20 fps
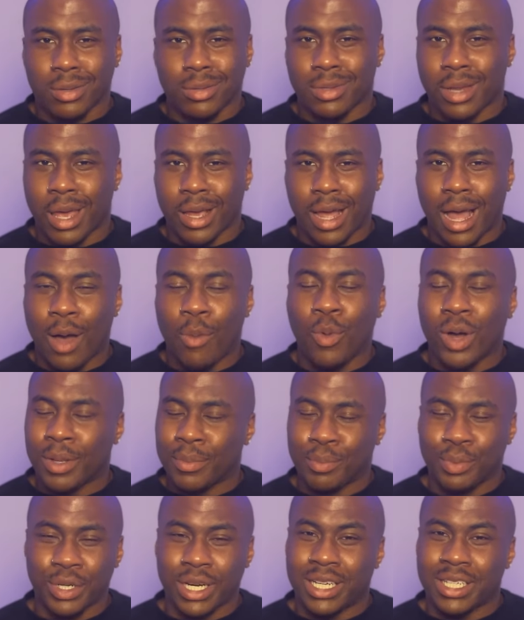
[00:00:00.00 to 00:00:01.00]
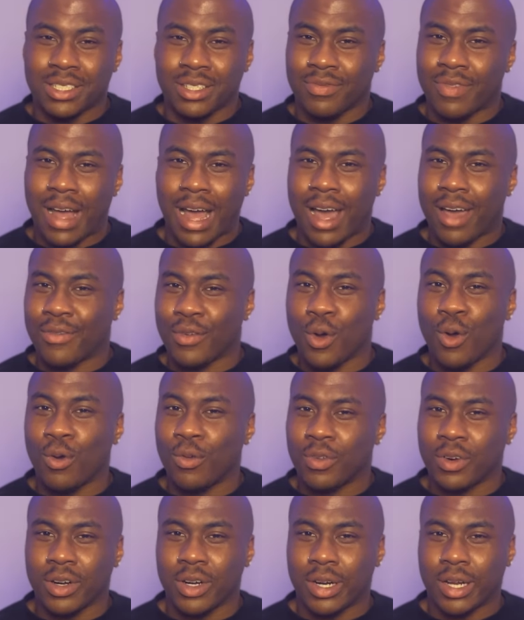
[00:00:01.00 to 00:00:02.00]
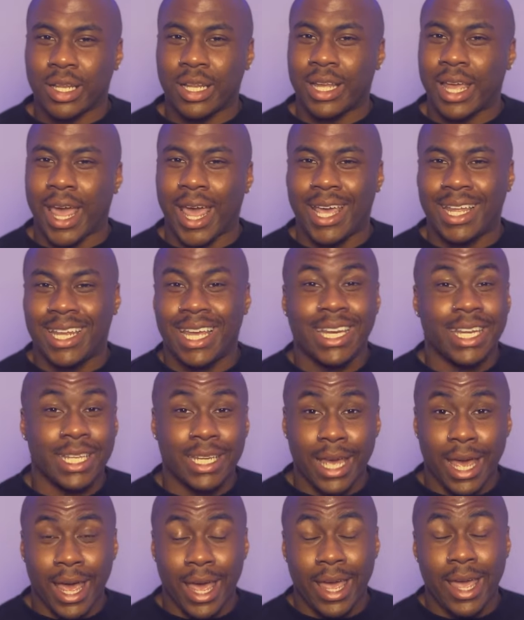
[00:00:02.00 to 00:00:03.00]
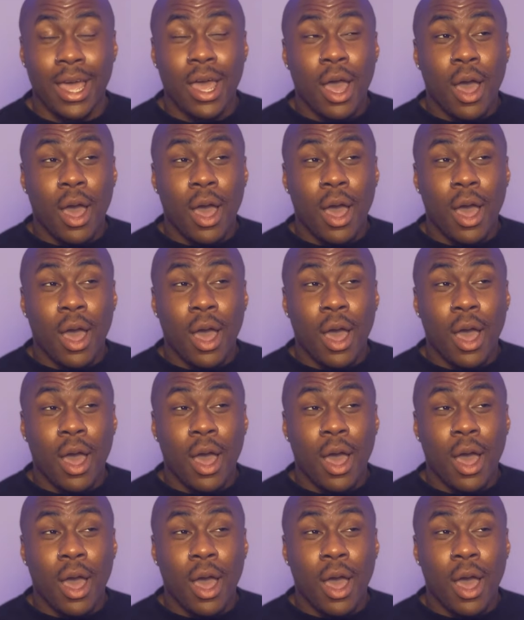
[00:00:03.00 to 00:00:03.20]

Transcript: Like, I want Brienne to survive over Clegane any day.